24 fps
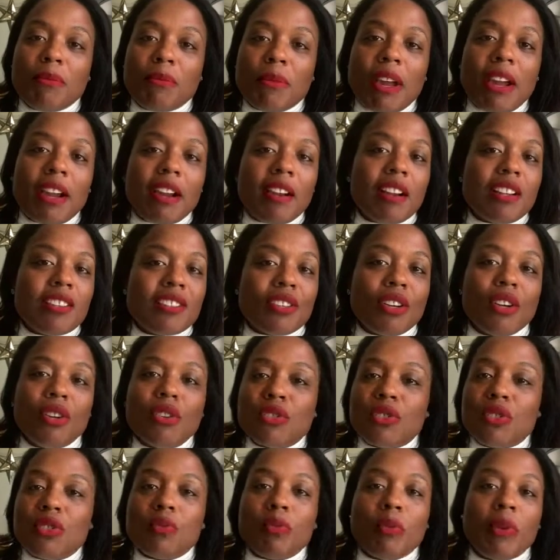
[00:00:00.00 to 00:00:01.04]
backgrounds,
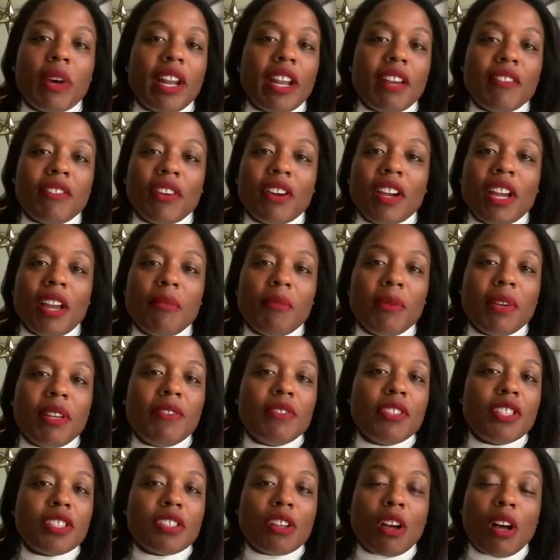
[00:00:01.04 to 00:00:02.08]
cultures, whatever. And we've
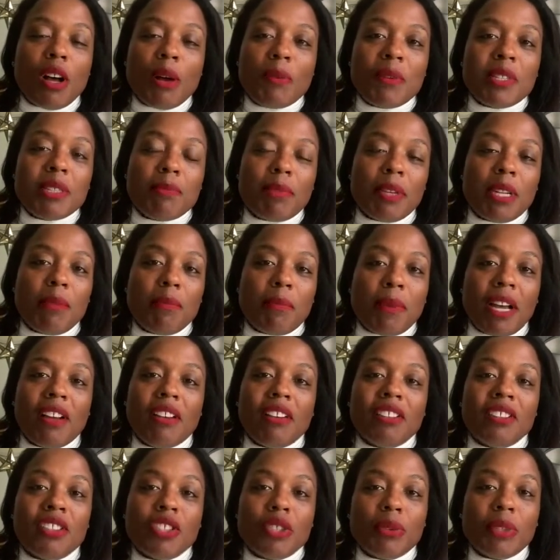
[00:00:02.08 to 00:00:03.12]
just always been
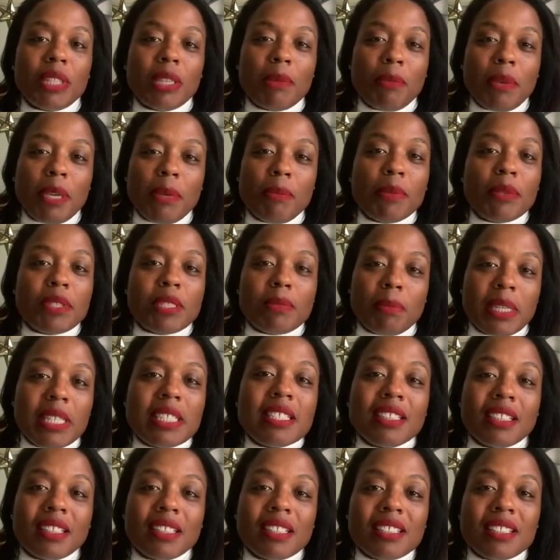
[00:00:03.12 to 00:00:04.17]
about doing the people's
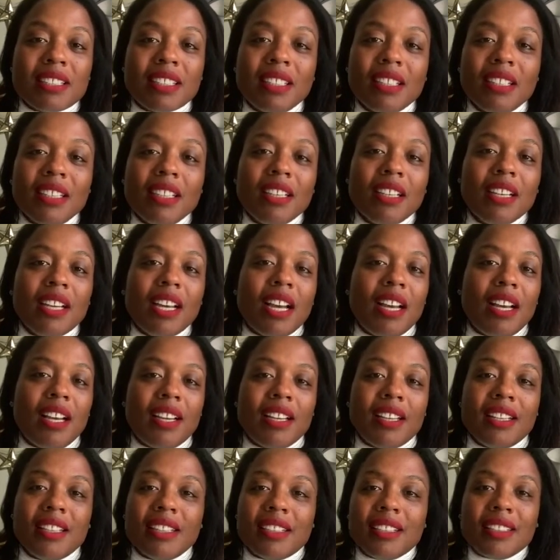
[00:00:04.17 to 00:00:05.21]
business.
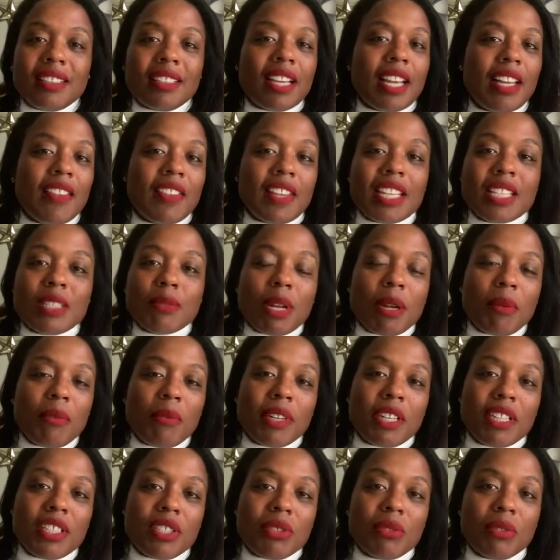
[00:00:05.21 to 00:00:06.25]
And that's what I
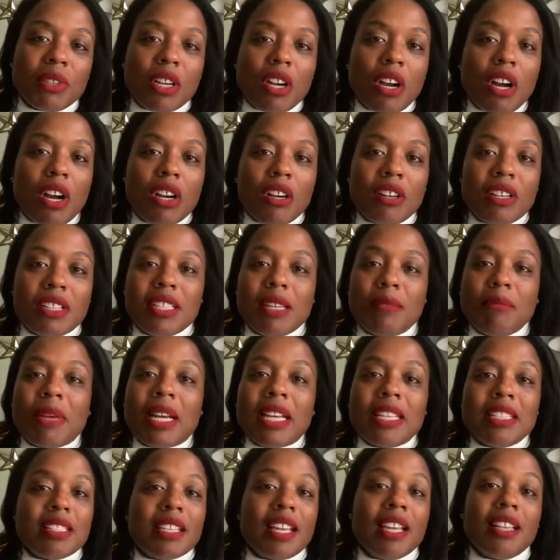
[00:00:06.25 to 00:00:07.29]
want to do in Congress. And I'm
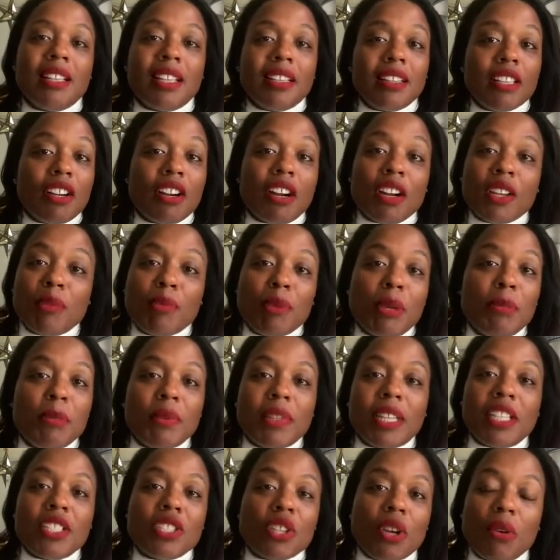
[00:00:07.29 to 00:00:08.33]
not saying that there are other people
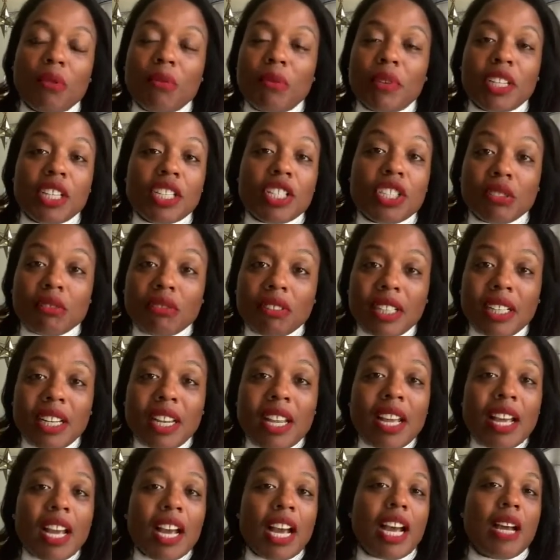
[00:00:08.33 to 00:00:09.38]
that don't want to do it.
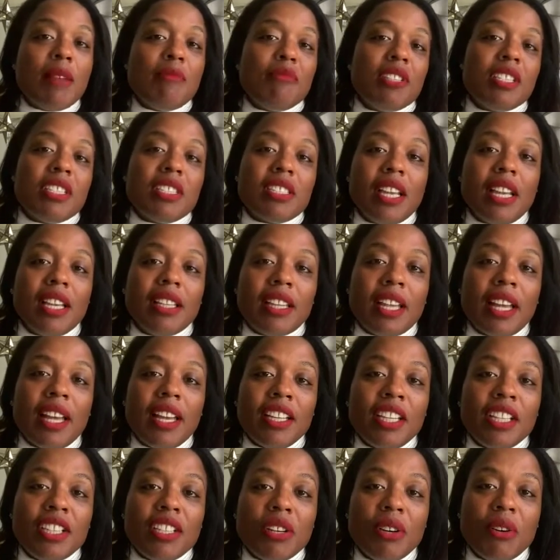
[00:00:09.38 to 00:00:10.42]
I'm just saying that,
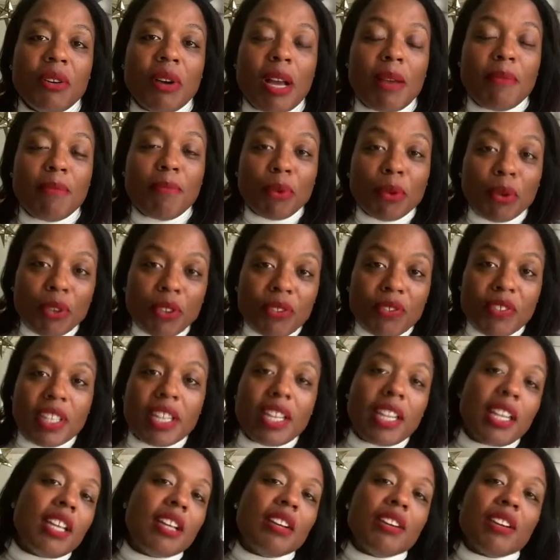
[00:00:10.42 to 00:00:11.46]
I'm proven
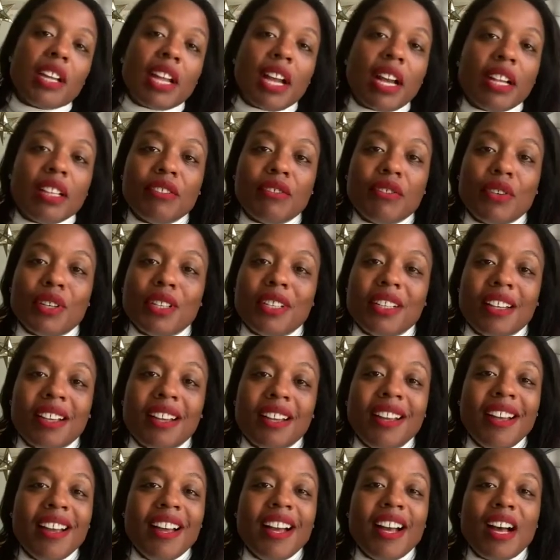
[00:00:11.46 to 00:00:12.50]
here in California,
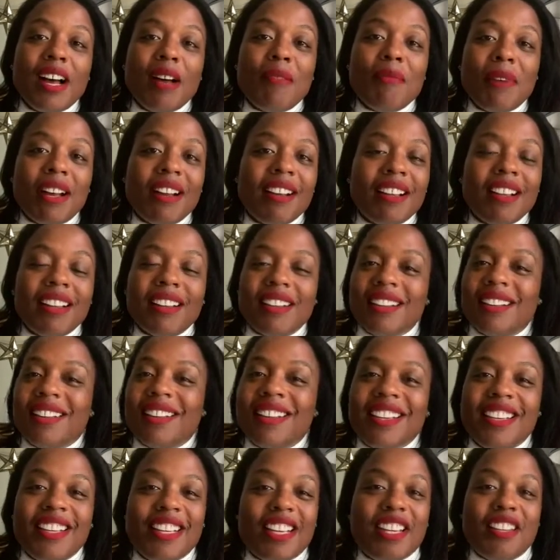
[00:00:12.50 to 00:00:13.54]

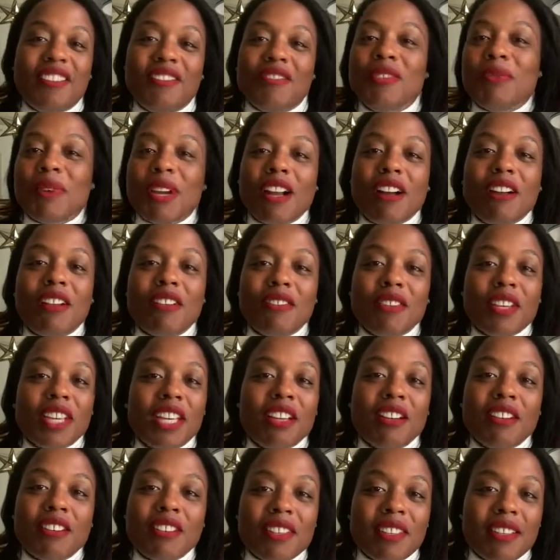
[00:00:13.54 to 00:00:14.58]
and we all
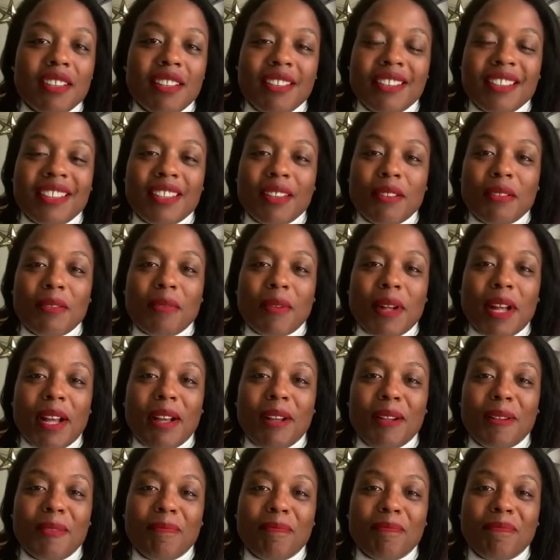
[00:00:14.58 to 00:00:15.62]
hear
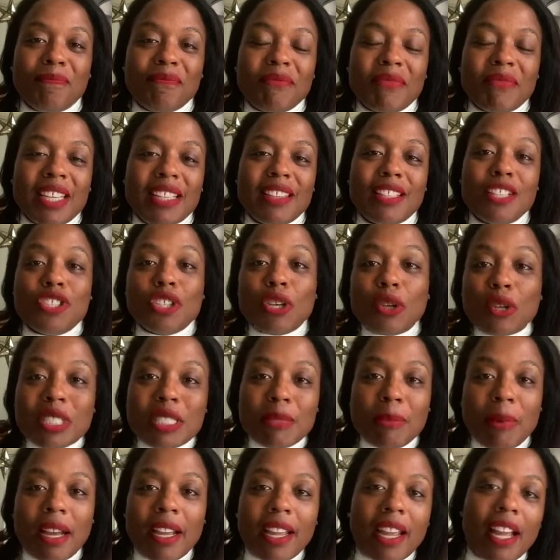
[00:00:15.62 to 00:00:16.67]
the jokes
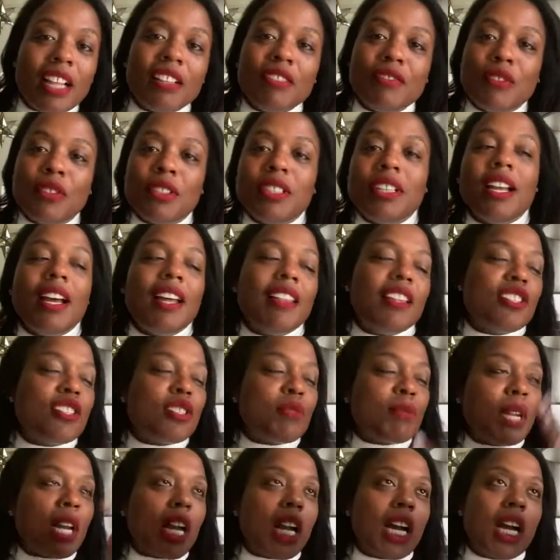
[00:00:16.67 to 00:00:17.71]
about California, how they just
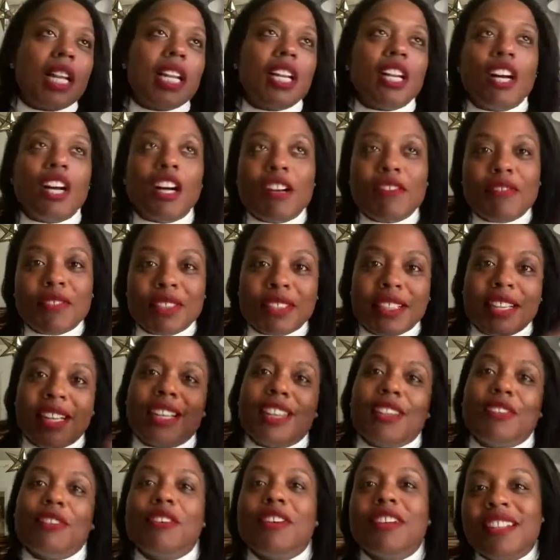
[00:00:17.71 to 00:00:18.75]
want to cut it off and like
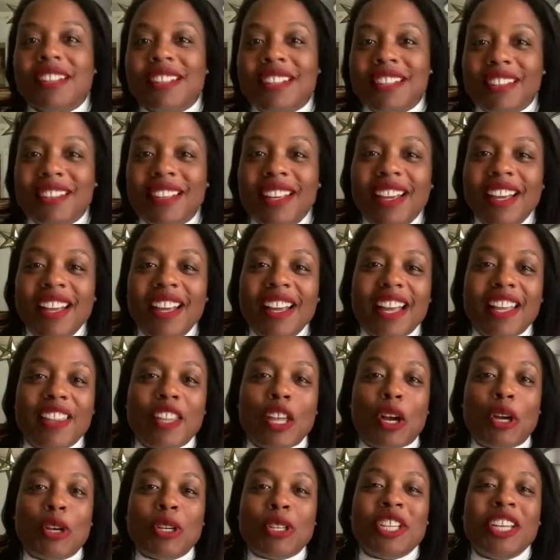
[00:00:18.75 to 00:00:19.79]
throw it in the
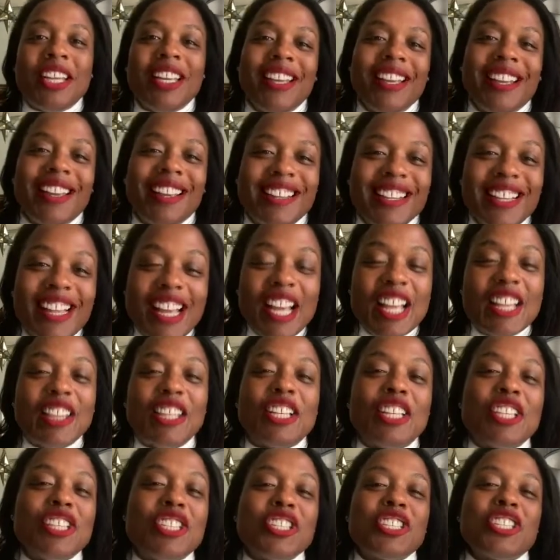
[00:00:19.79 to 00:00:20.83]
ocean. Like,
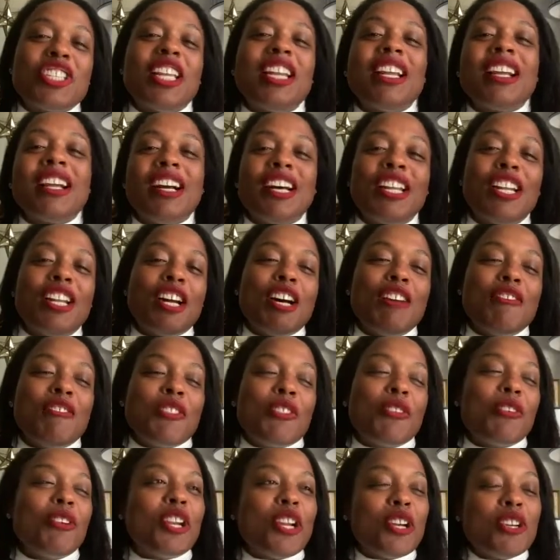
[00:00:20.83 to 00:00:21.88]
let's just let it cut it off and
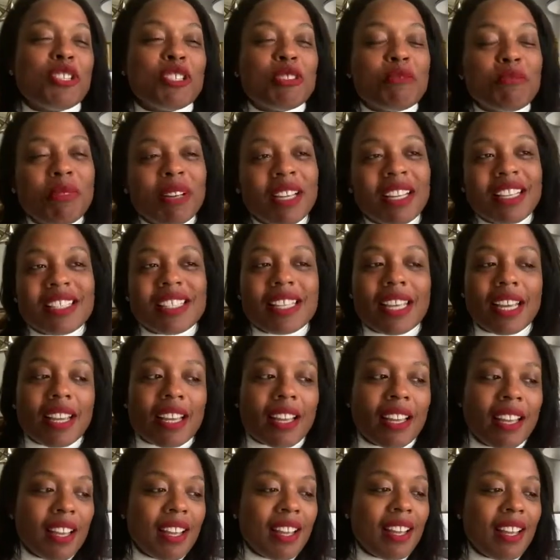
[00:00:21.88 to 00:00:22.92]
throw it in the ocean. But it's like,
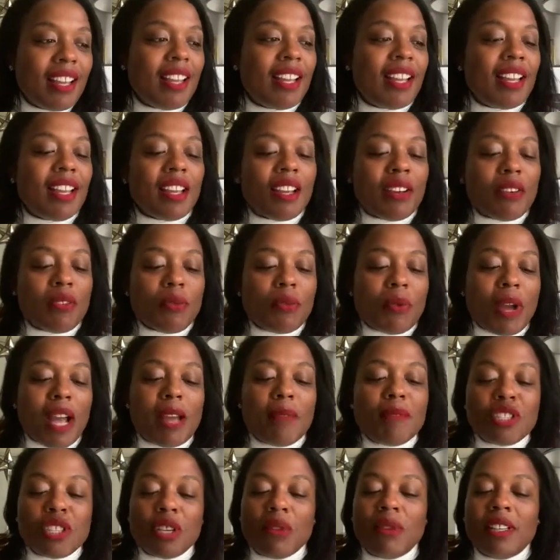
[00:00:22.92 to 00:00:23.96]

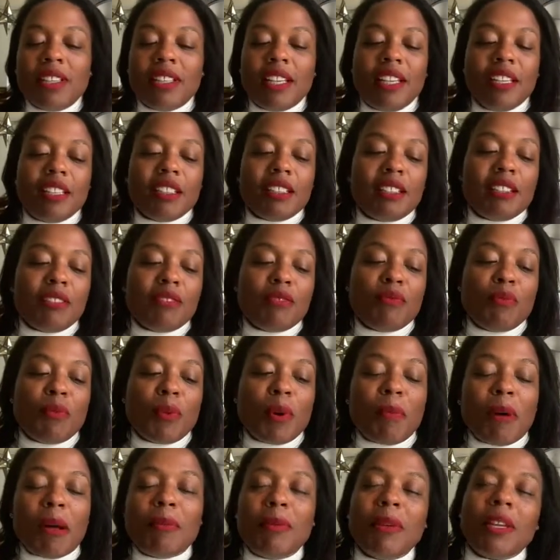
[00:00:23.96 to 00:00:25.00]
I'm showing that
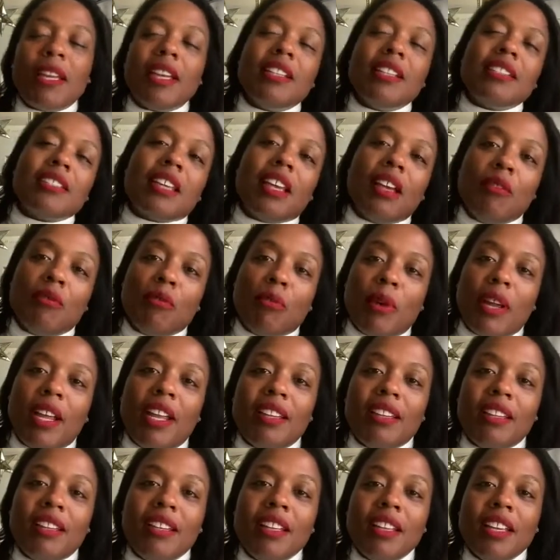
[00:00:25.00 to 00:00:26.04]
Republicans can
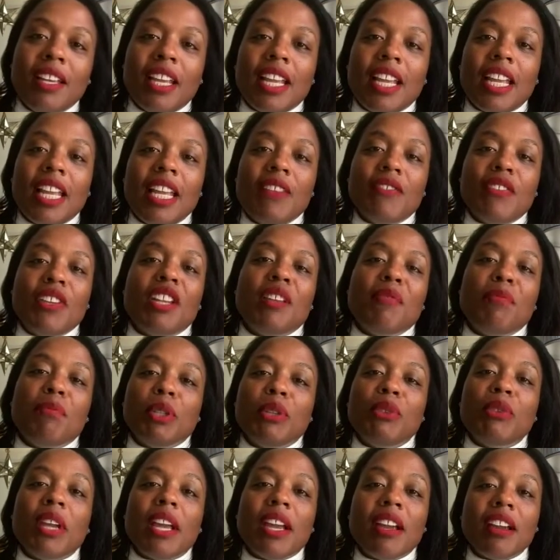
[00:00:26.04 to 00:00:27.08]
win even in
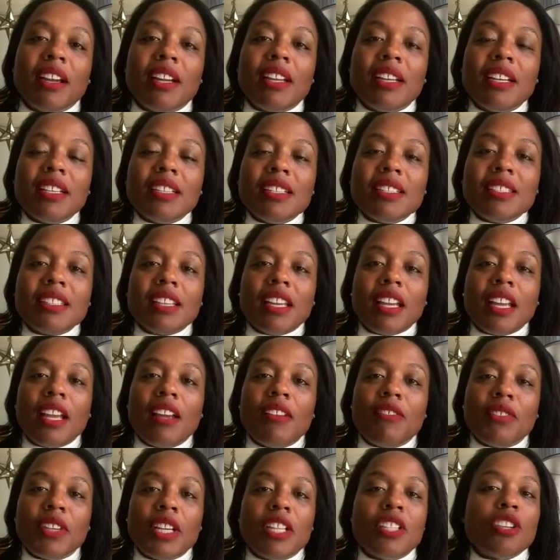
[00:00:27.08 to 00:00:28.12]
blue areas
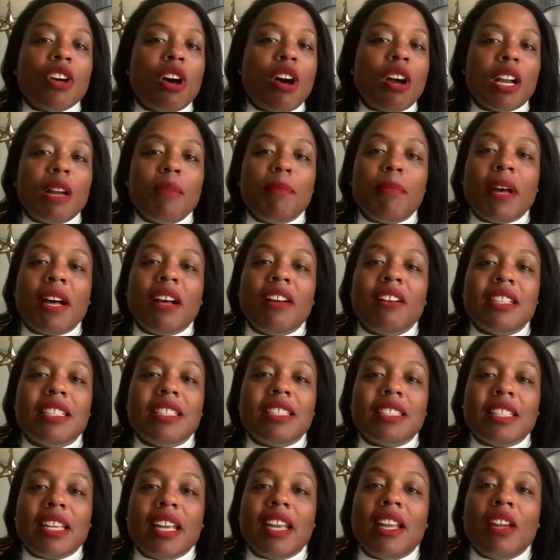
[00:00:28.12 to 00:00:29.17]
if they talk about and
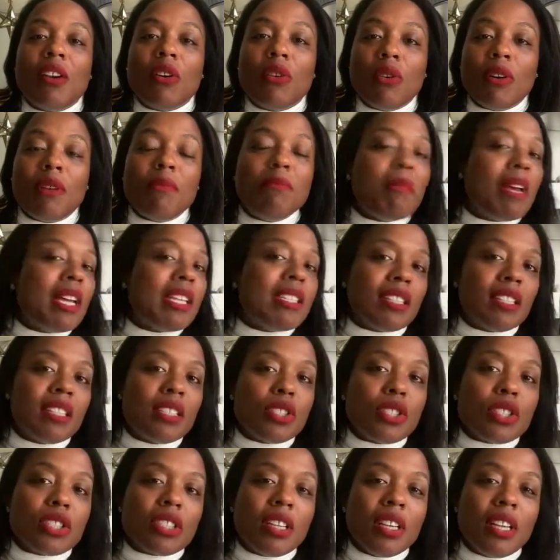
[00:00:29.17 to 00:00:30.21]
stay on message.